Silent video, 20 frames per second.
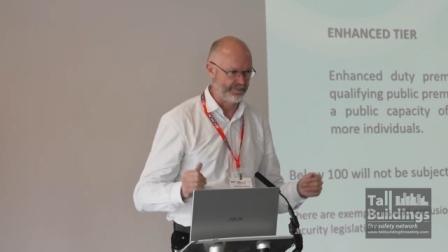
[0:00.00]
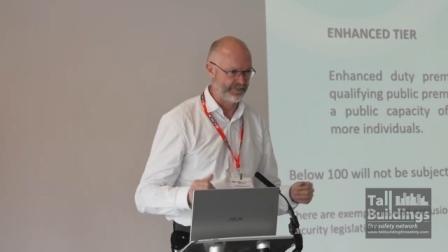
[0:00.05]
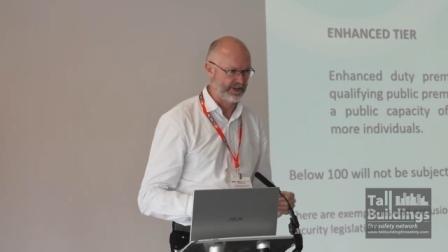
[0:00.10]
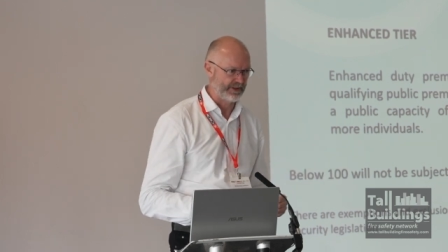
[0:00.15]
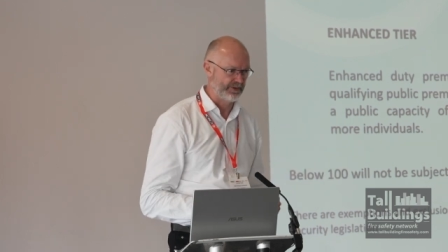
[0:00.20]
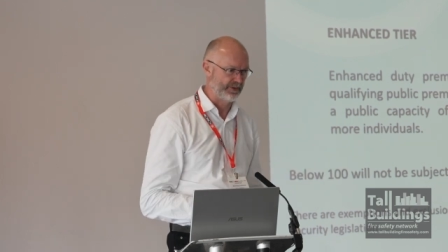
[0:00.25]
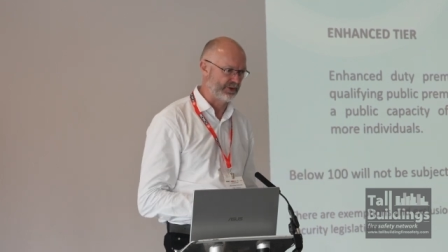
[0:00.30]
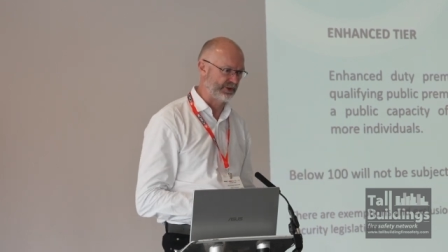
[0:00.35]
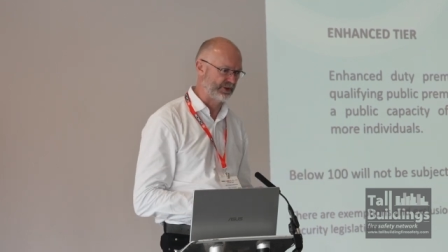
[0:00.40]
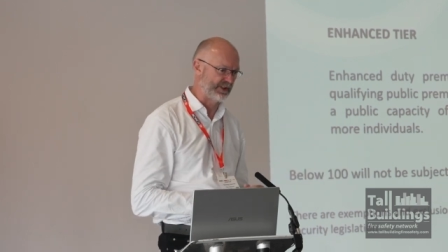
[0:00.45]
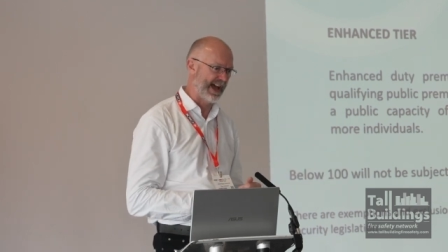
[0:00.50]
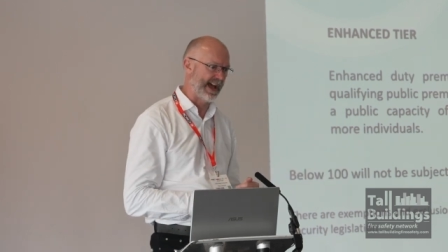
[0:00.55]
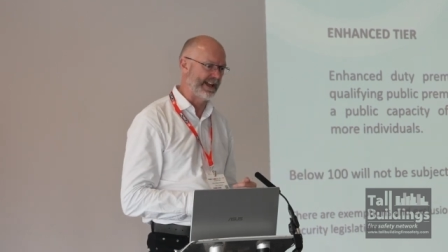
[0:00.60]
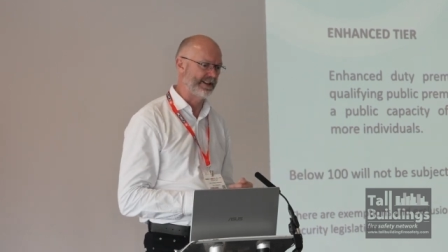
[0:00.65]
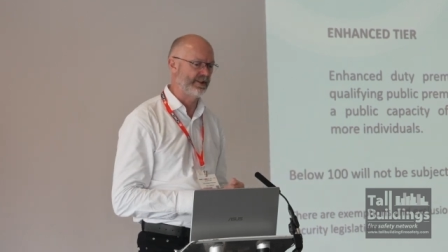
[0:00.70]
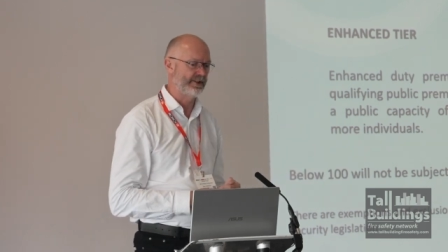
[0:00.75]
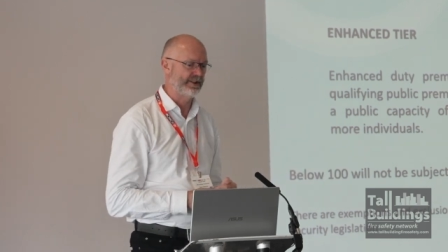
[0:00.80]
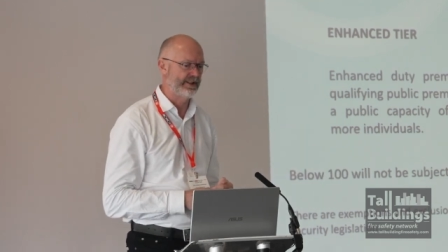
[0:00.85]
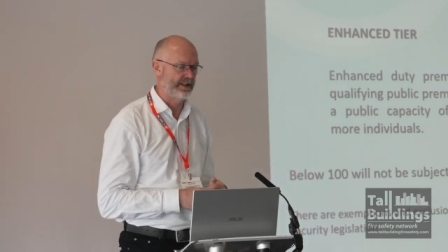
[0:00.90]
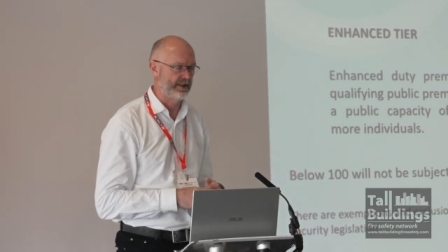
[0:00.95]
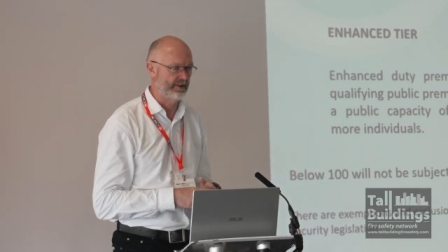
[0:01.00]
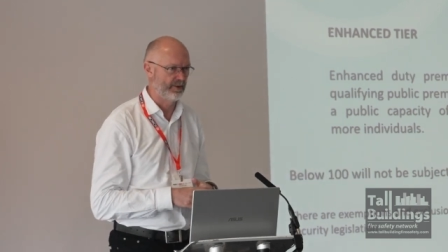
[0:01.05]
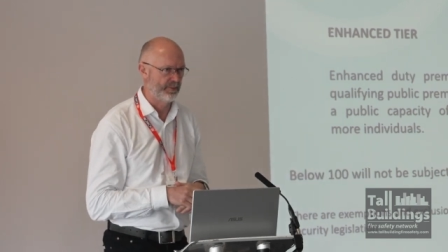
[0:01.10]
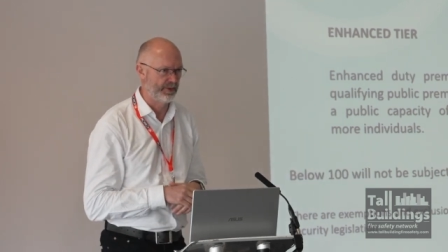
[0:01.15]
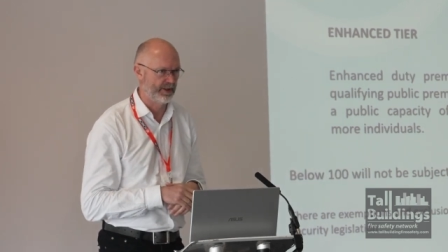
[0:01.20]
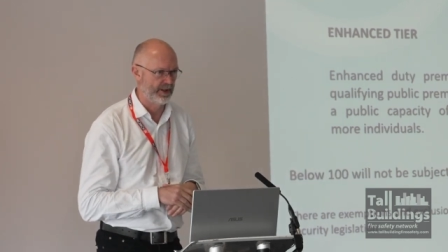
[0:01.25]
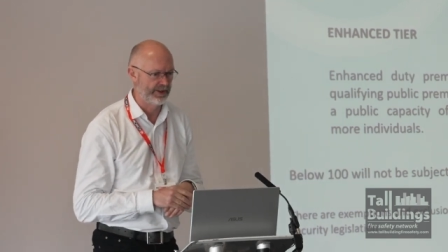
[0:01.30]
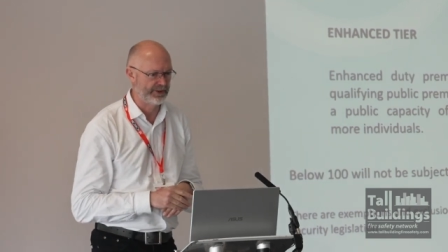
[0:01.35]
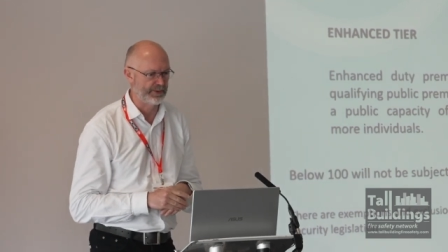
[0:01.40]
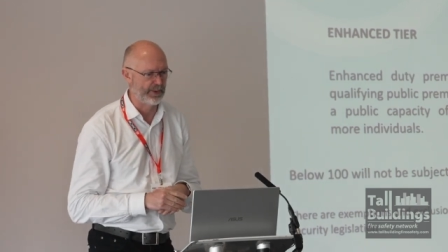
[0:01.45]
So a standard tier
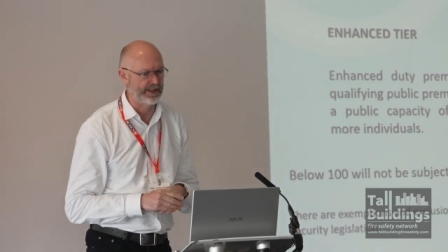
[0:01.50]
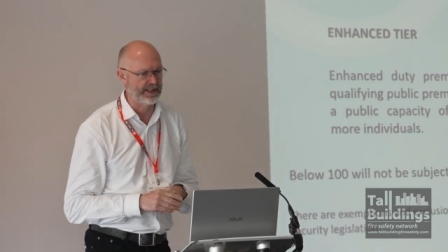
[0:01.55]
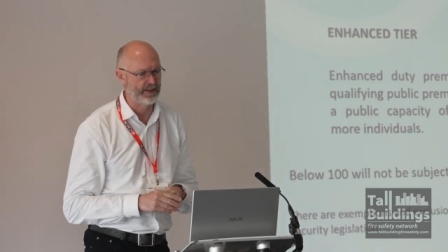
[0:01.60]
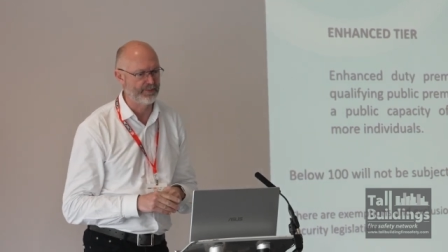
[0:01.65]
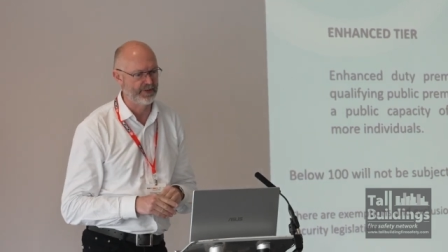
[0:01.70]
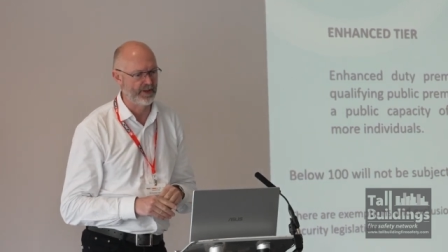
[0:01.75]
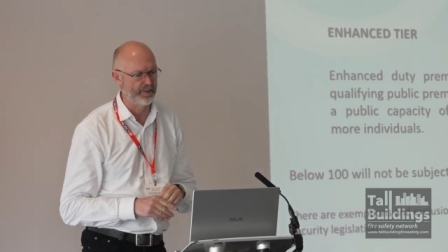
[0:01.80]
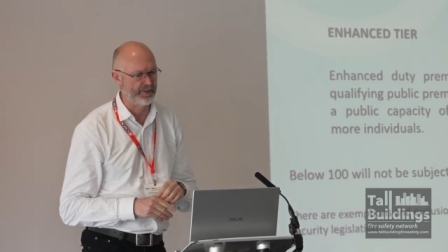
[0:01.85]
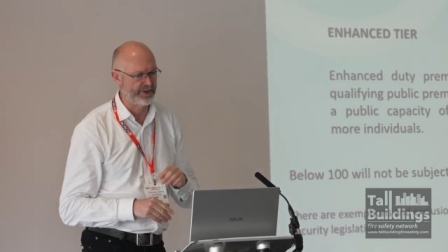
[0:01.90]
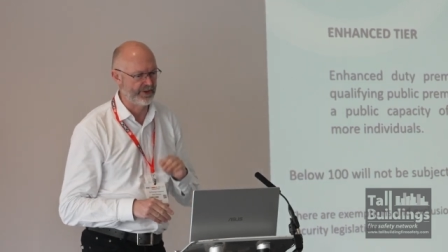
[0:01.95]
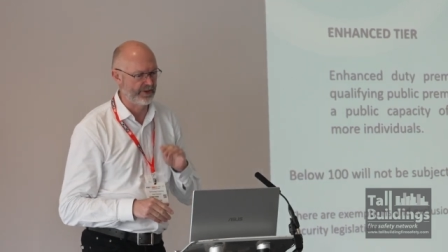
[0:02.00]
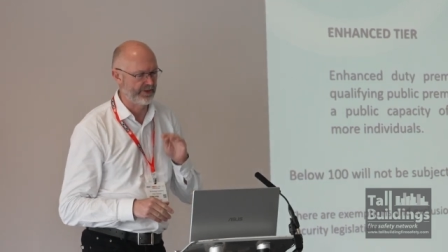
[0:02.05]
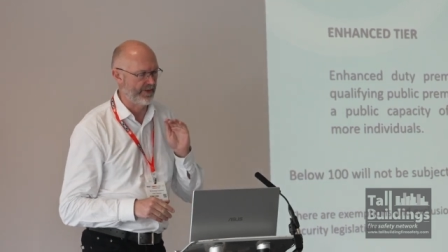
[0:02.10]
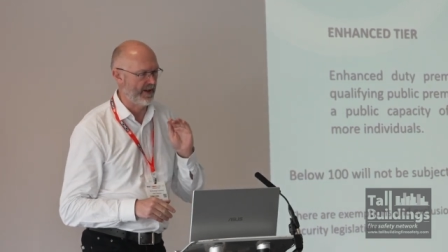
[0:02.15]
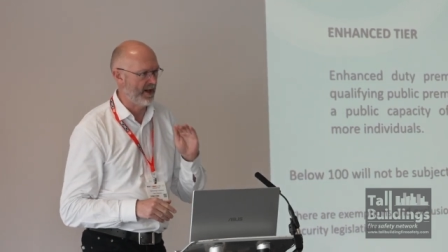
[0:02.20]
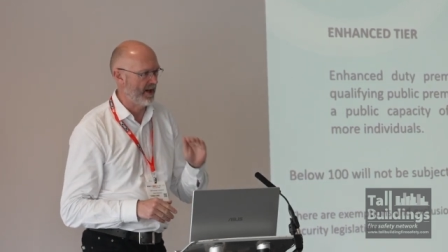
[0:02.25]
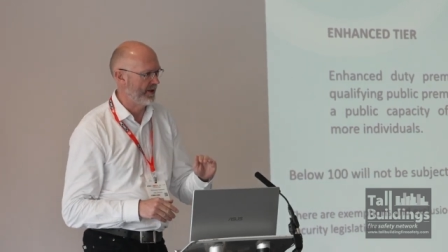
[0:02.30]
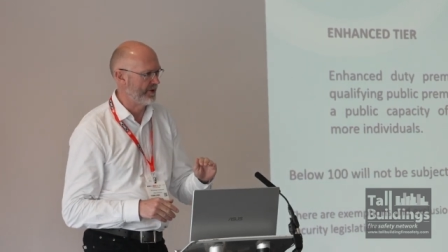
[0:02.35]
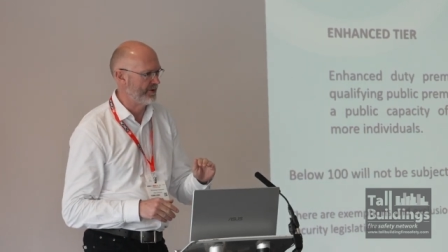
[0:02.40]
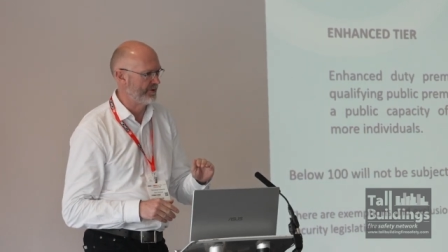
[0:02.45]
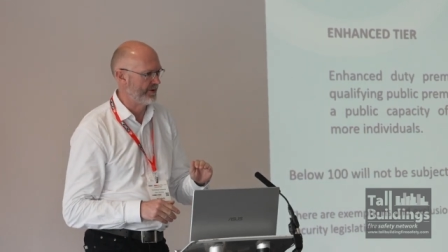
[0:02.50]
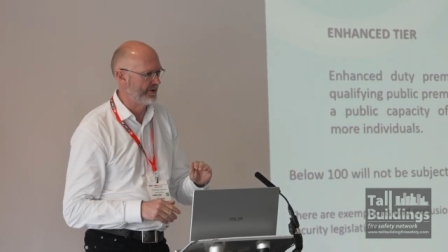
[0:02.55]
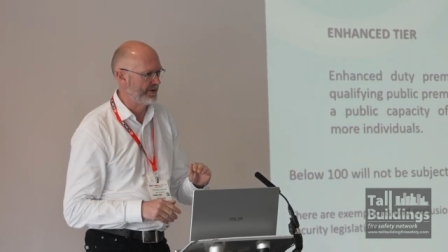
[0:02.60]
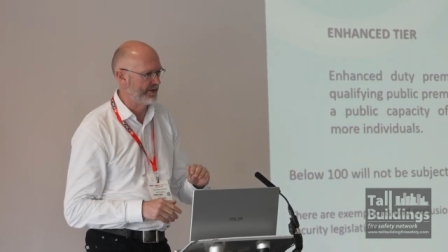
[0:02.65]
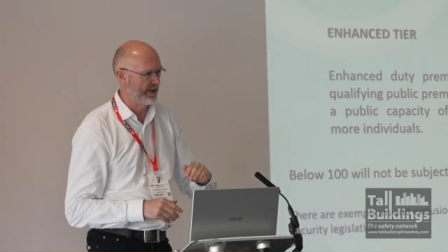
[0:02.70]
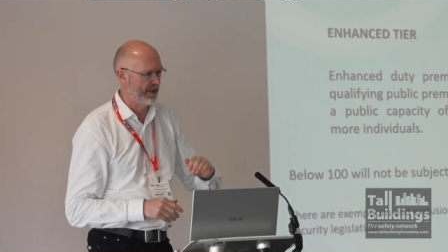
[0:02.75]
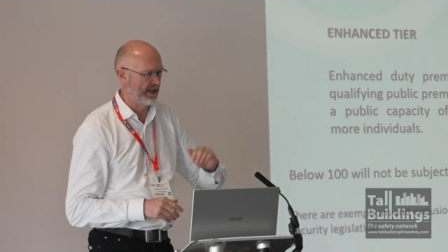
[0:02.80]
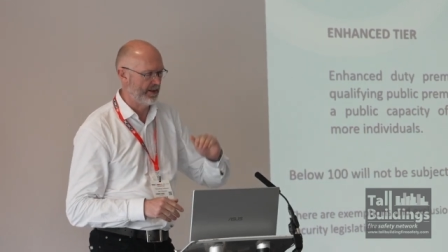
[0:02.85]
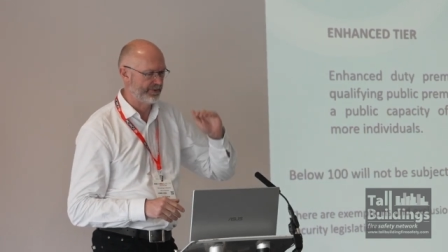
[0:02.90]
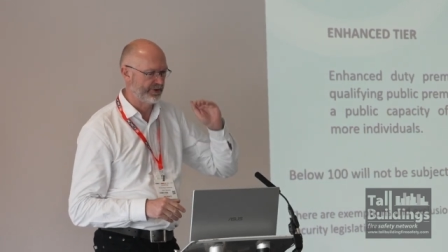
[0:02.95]
applies to any premises of 100
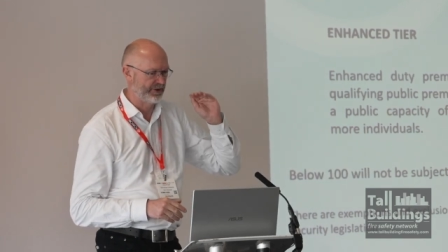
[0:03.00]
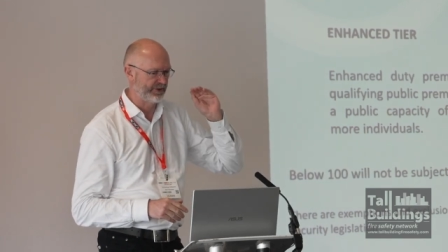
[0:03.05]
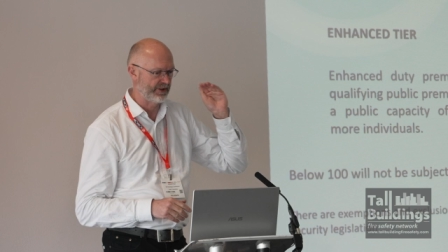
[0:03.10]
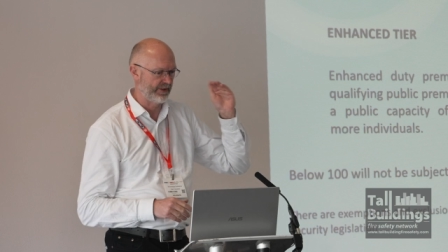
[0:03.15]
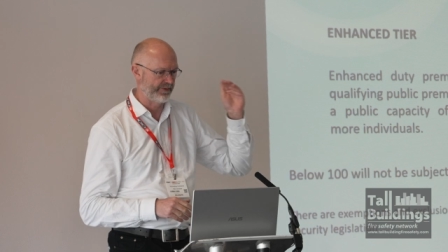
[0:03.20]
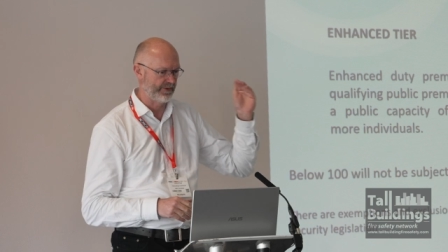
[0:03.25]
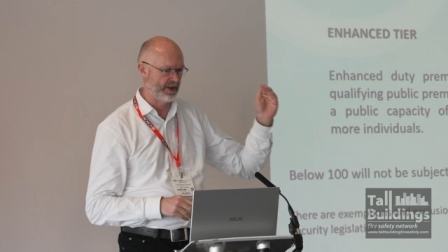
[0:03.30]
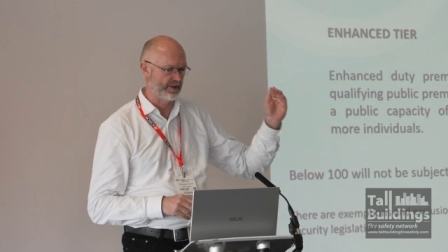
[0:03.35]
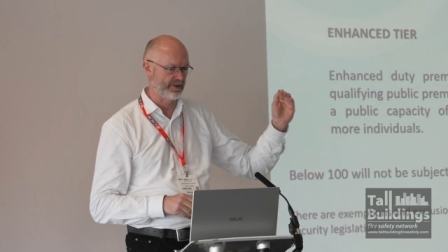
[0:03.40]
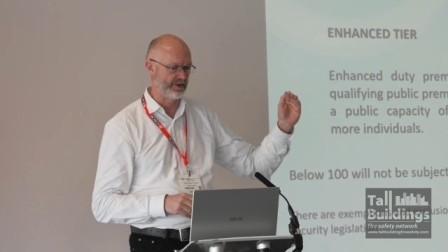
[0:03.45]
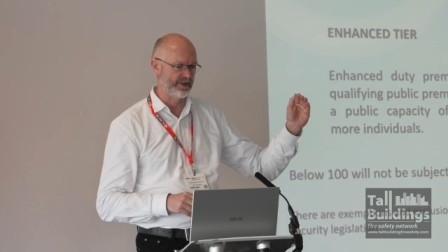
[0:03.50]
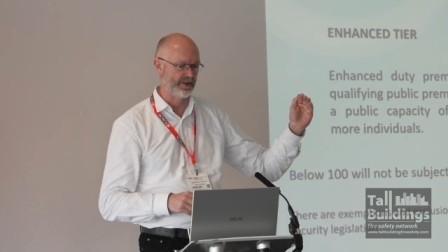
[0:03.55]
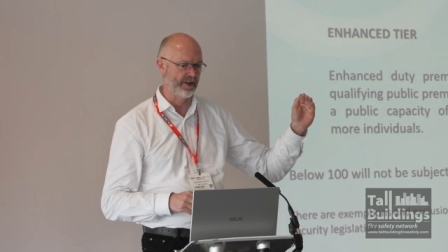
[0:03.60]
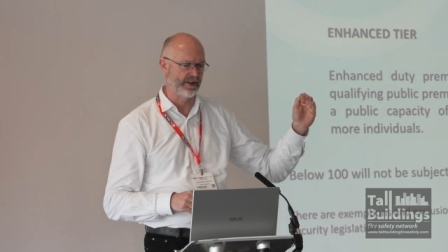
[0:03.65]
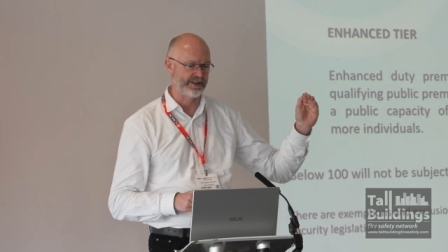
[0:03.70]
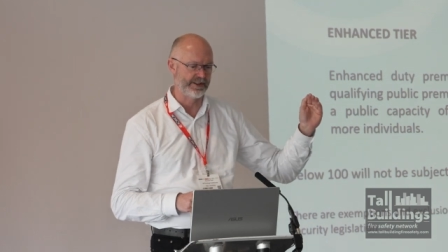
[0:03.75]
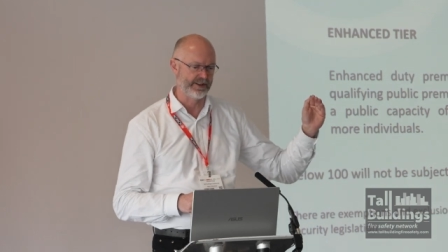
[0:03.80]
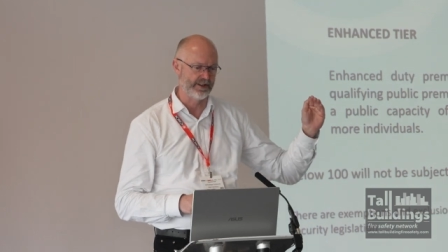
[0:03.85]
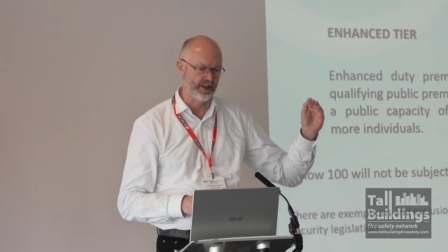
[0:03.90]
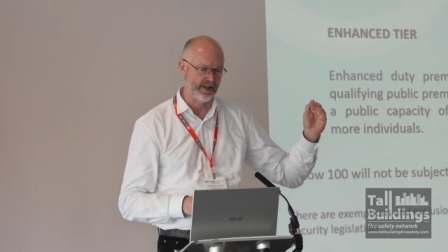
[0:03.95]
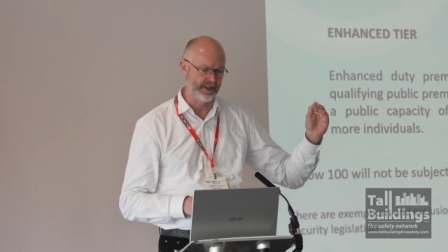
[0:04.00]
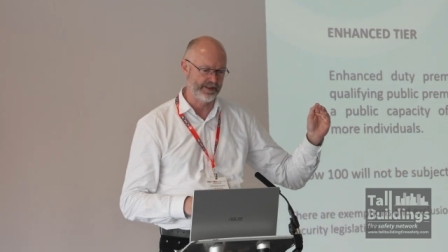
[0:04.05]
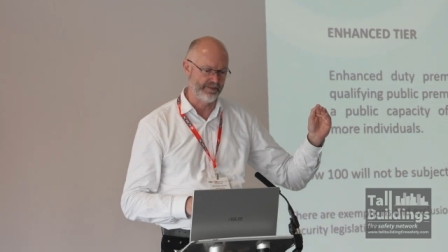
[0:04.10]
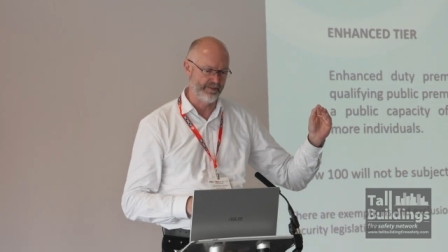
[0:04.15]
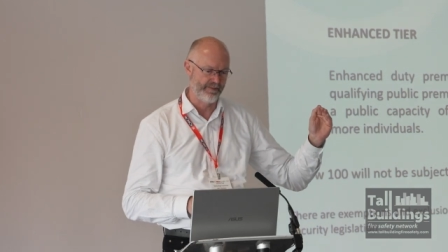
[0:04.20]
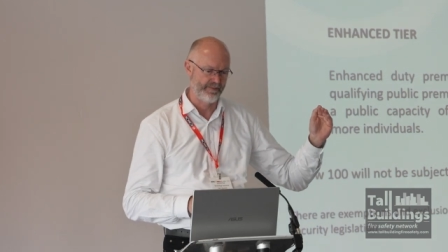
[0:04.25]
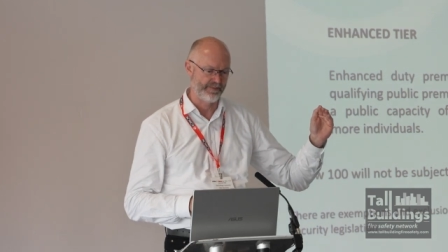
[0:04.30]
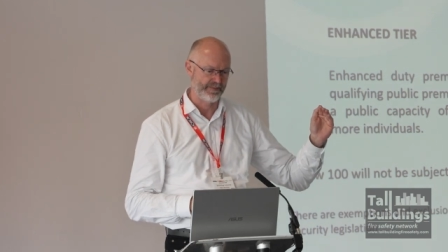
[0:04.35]
up to 799,